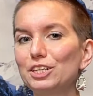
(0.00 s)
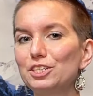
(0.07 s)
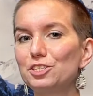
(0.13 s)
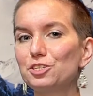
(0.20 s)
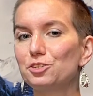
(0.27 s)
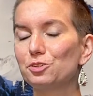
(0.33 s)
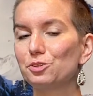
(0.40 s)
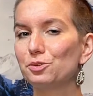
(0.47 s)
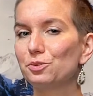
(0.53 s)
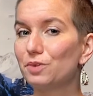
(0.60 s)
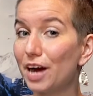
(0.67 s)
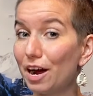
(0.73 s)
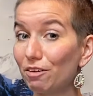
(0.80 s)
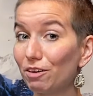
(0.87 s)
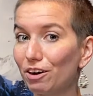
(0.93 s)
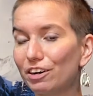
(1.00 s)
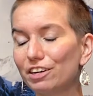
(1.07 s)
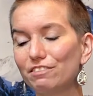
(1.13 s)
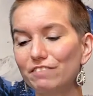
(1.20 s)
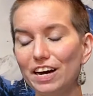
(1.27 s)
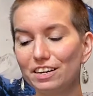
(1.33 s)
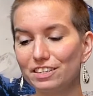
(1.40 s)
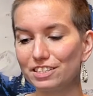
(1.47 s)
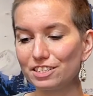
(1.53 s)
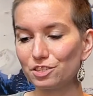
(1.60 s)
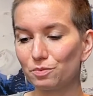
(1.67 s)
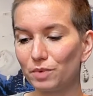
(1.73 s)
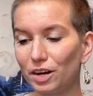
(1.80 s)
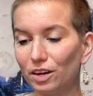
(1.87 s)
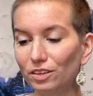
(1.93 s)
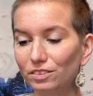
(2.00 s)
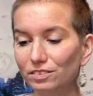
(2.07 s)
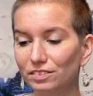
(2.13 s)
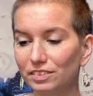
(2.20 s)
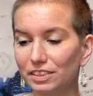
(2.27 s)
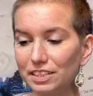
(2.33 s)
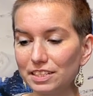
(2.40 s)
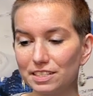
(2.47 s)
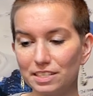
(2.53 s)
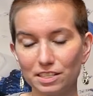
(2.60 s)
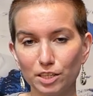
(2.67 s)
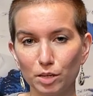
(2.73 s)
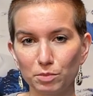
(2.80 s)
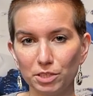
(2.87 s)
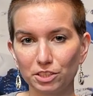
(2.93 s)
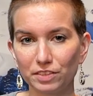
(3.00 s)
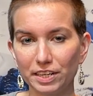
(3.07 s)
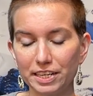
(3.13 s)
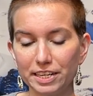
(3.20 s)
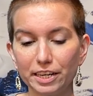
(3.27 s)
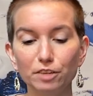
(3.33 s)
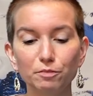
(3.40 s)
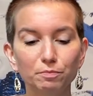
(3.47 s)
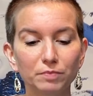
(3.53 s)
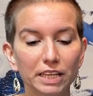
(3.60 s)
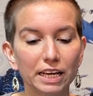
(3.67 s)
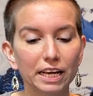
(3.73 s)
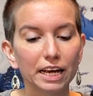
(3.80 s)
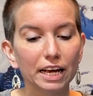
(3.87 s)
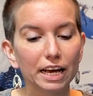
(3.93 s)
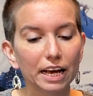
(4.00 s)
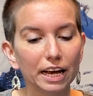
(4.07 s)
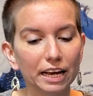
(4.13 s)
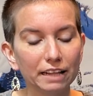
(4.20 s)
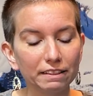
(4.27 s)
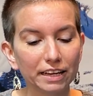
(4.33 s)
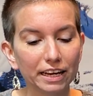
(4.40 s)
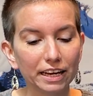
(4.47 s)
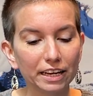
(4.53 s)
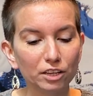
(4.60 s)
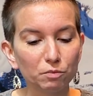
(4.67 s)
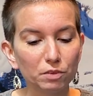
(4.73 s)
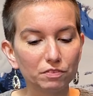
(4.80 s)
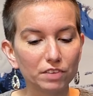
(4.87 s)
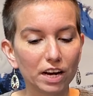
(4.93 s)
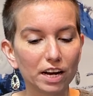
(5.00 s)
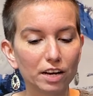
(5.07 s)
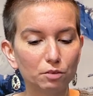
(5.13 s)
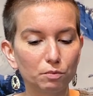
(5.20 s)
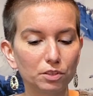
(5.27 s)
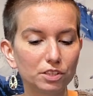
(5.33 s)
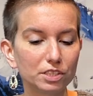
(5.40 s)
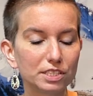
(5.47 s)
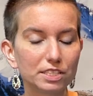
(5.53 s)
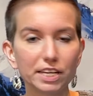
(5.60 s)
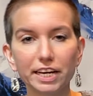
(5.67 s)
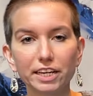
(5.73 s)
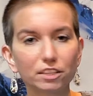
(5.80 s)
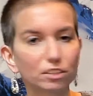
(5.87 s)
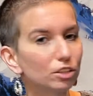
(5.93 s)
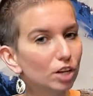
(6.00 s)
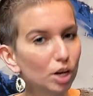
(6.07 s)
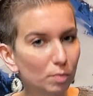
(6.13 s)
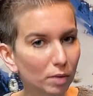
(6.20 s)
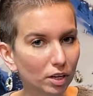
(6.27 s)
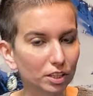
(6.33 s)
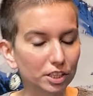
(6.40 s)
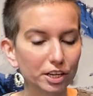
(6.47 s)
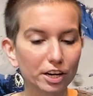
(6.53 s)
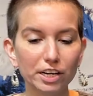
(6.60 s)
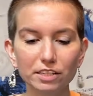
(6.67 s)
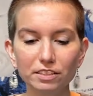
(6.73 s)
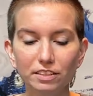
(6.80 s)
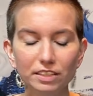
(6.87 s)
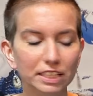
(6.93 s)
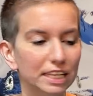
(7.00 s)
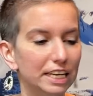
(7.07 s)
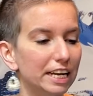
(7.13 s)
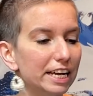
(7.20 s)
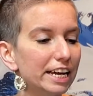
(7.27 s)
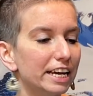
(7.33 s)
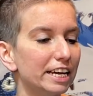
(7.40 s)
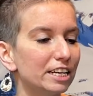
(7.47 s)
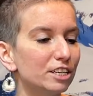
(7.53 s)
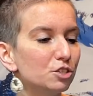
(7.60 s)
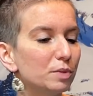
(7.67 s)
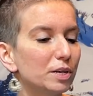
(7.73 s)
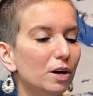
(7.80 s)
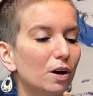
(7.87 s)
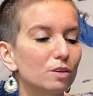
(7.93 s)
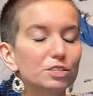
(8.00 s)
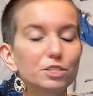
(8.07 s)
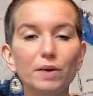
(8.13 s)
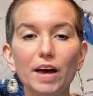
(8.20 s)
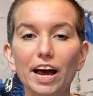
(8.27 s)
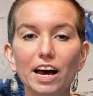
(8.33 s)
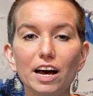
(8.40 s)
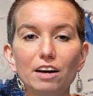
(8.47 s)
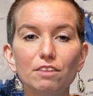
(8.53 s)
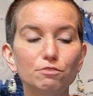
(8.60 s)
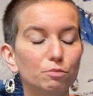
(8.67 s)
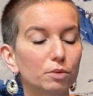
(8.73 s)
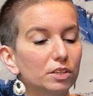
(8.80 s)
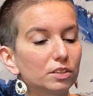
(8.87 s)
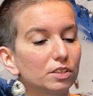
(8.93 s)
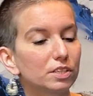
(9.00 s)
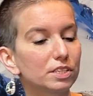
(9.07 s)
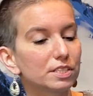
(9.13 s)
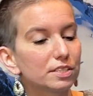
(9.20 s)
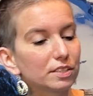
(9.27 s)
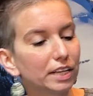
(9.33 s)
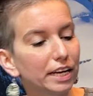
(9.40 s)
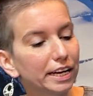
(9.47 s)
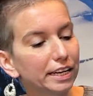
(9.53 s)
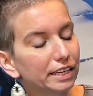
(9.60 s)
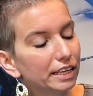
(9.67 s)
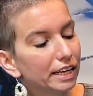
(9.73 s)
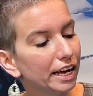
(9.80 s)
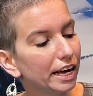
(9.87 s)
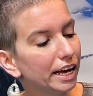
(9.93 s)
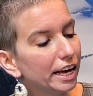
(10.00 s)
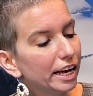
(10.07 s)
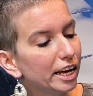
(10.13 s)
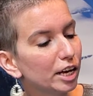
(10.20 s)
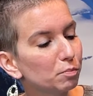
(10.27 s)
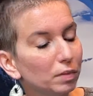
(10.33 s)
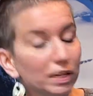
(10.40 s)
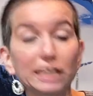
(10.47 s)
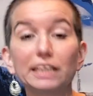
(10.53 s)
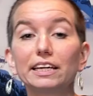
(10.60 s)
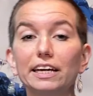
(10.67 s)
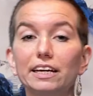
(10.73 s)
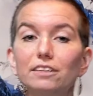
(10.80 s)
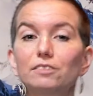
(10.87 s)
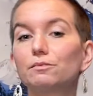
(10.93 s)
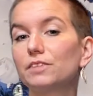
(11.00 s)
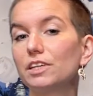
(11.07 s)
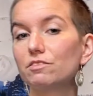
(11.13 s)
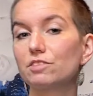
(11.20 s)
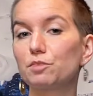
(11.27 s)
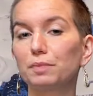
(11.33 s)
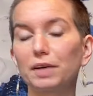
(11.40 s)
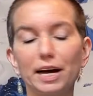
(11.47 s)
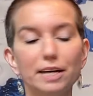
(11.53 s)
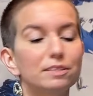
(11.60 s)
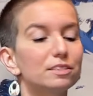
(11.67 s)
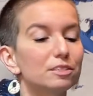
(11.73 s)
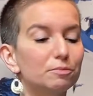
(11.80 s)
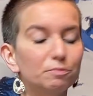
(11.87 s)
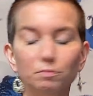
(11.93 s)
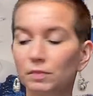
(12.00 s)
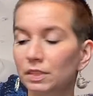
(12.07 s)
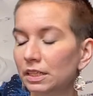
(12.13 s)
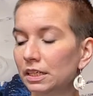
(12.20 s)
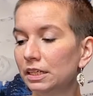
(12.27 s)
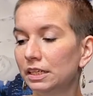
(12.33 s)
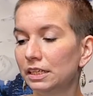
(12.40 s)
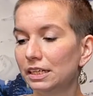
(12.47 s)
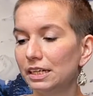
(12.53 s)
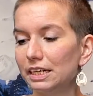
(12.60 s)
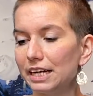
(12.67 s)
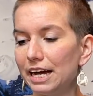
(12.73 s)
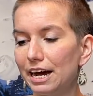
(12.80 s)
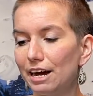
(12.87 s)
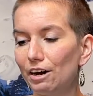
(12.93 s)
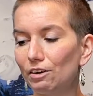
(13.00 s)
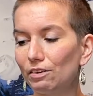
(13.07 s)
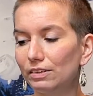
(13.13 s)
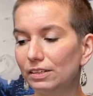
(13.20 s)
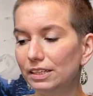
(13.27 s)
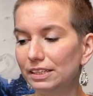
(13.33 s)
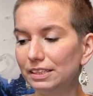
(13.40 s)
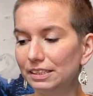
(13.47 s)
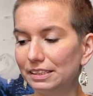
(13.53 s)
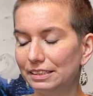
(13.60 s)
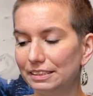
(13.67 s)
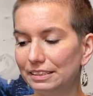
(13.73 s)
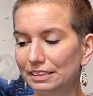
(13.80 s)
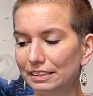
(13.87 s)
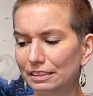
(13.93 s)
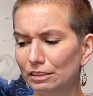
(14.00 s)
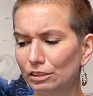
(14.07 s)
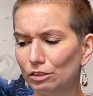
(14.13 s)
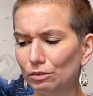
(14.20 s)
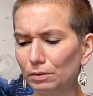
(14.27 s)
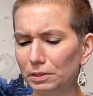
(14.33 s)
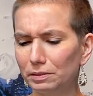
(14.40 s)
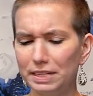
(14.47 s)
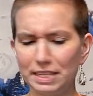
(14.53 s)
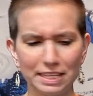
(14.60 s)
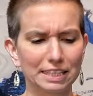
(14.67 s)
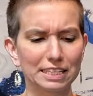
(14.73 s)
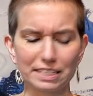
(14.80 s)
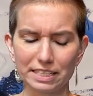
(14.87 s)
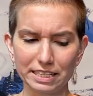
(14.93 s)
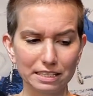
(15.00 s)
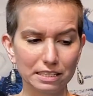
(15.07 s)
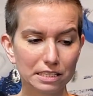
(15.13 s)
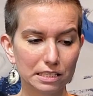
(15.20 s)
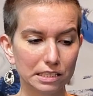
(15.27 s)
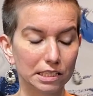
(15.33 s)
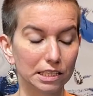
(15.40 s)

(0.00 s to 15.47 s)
to our artifact as well, at least this object right here. And then we've got what looks like a ball of yarn, and we also have what looks like a blanket of some kind. Now, what do I think this is?